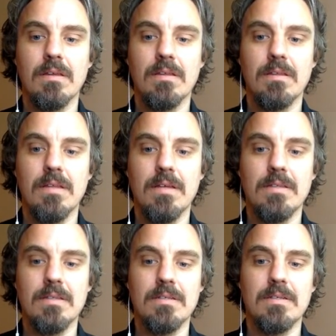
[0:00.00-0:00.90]

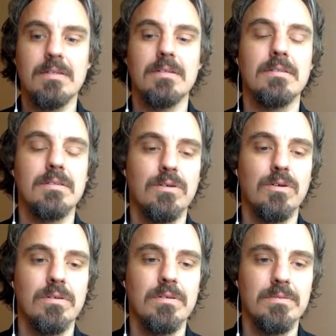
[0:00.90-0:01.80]
then the
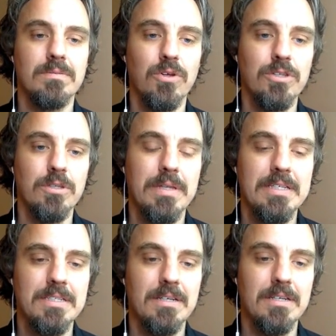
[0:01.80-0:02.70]

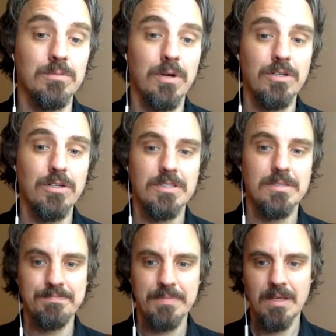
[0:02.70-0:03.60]
contemplation of the monks.
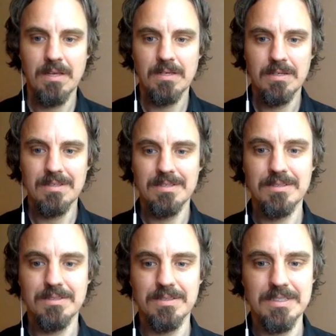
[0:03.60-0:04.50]

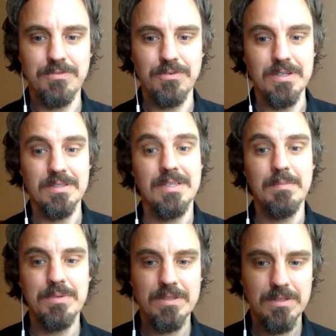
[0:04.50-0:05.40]
So this is for the
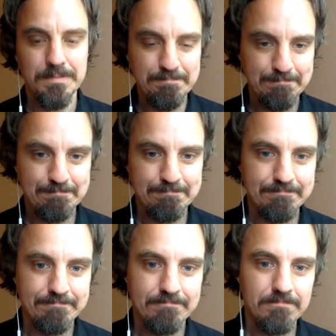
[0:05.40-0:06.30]
temperate,
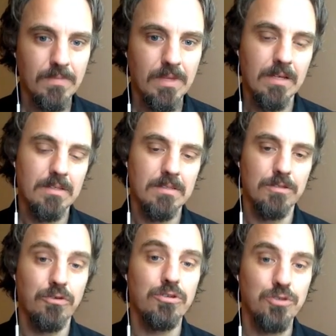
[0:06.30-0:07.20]

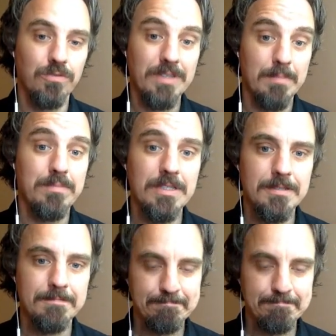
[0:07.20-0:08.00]
the virtue of temperance.